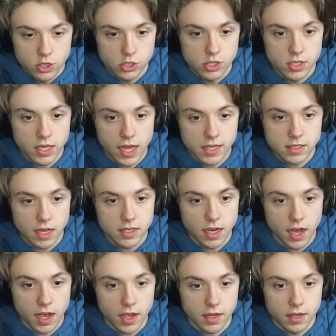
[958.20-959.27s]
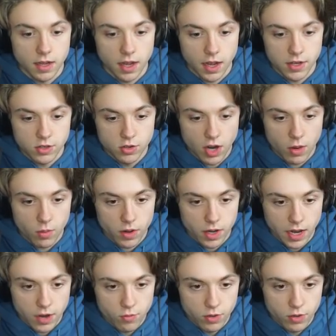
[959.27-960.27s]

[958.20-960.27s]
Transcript: Just in case I die. I do not wanna, I